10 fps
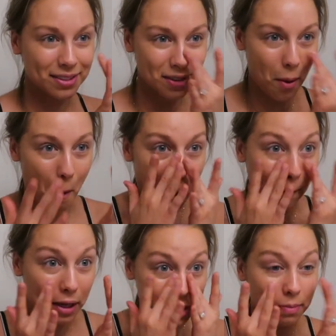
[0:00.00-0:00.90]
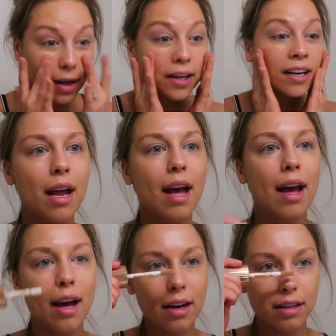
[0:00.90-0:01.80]
so much better. I'm gonna
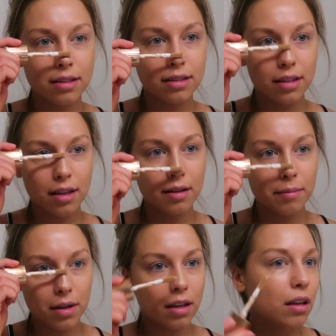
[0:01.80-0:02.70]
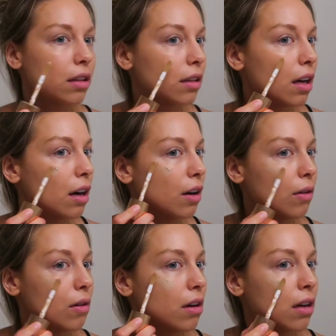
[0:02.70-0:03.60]
add some
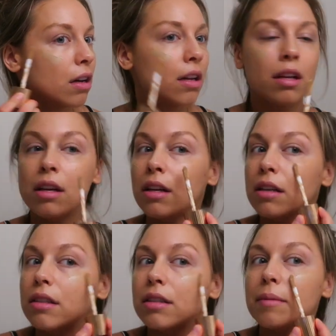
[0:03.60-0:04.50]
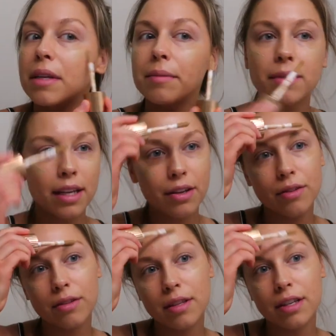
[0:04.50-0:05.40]
glow. Sometimes I
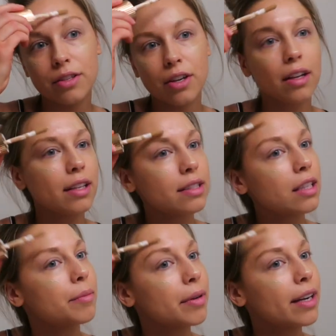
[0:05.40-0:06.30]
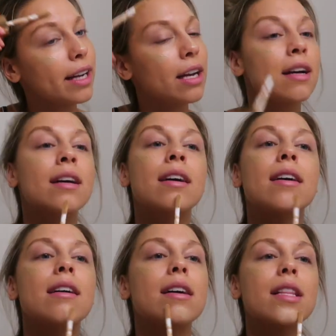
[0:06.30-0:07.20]
use this Charlotte Tilbury
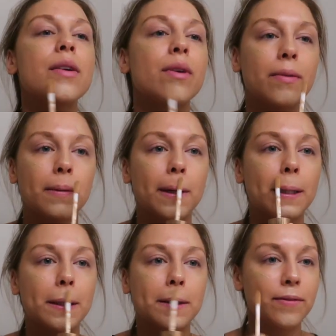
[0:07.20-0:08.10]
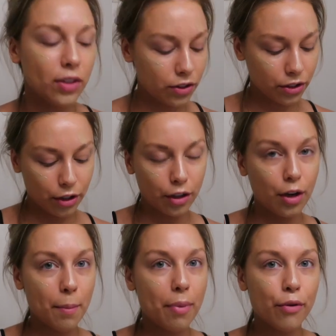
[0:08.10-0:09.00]
Hollywood Flawless
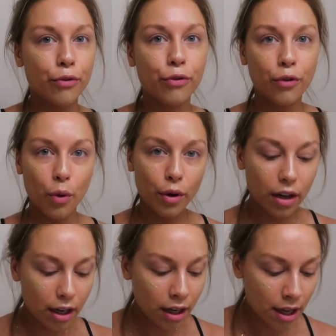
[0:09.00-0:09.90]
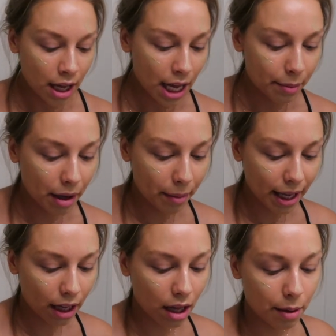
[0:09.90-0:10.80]
filter before my
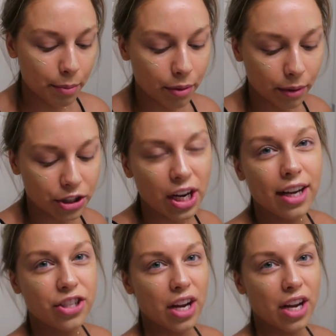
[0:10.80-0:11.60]
makeup, which I